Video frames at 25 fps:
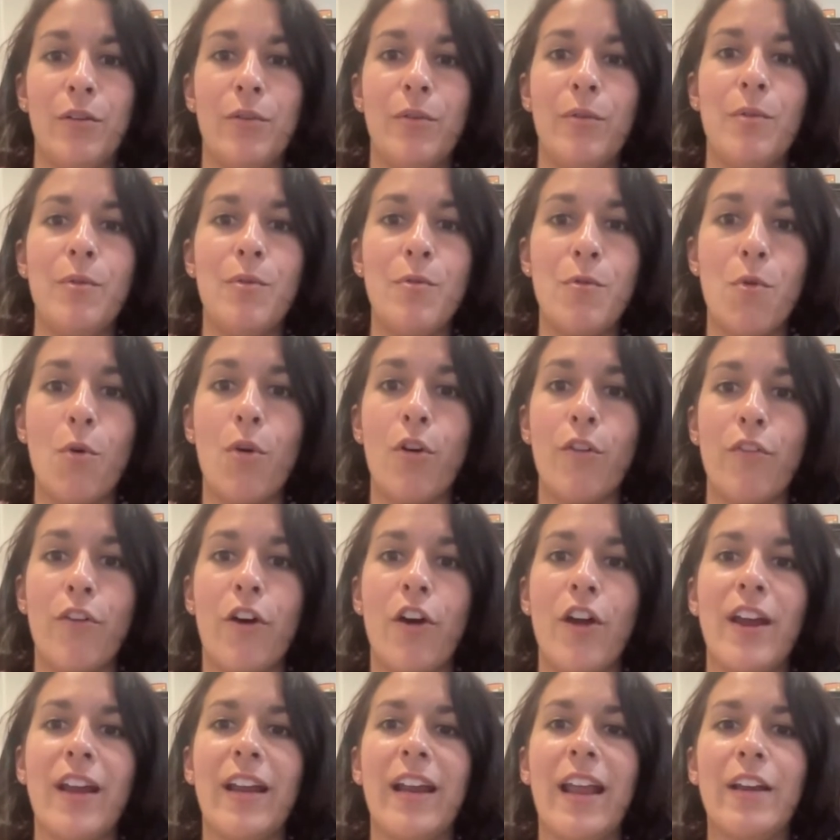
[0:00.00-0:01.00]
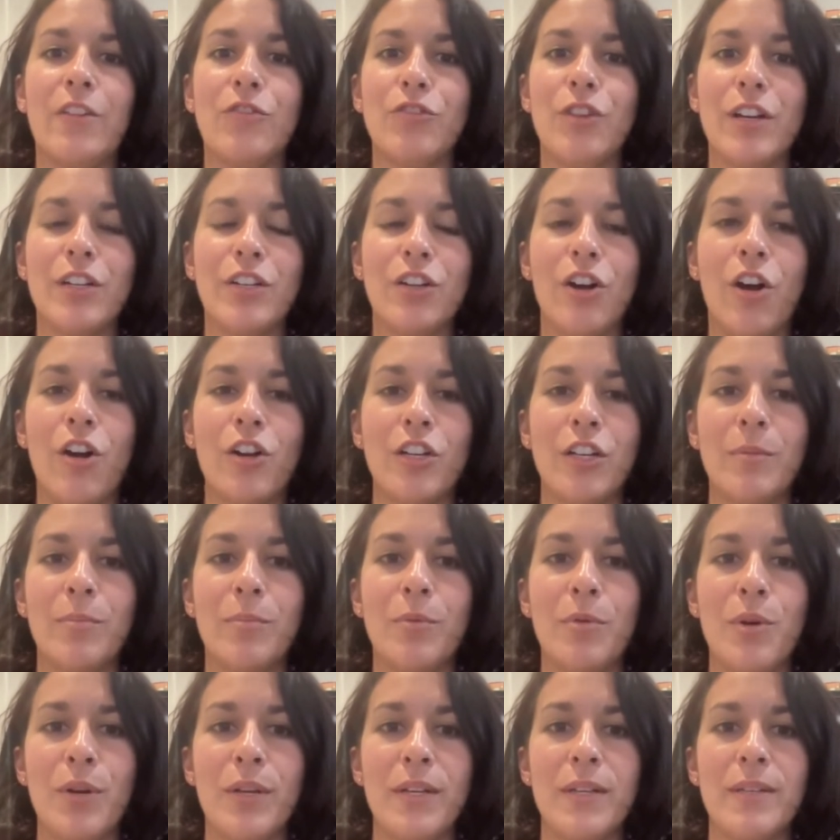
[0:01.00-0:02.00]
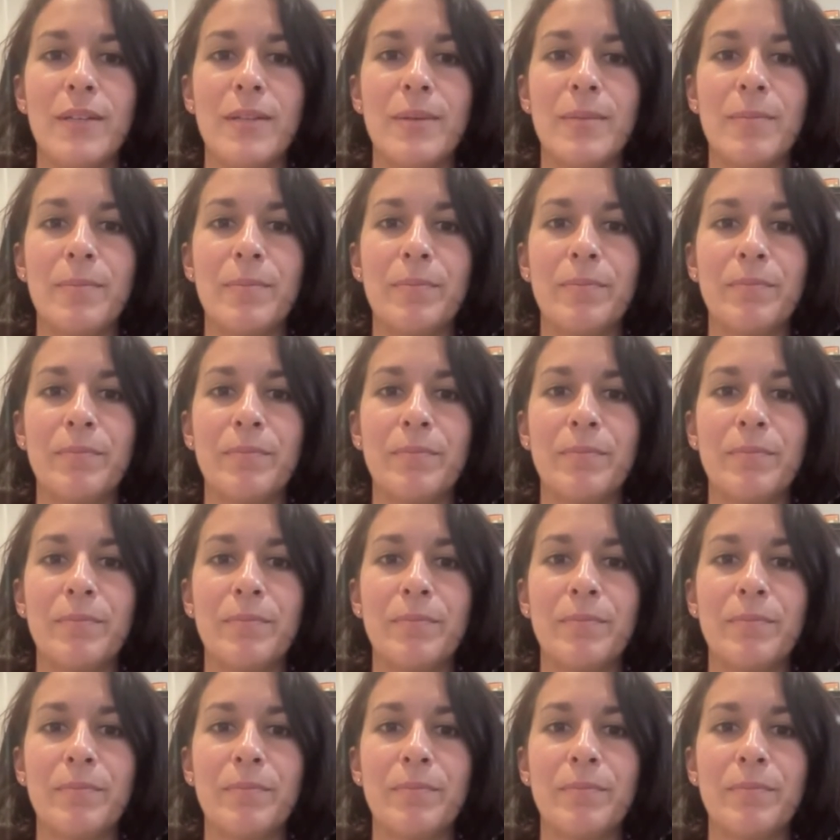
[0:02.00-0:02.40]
all qualifying electric charging points.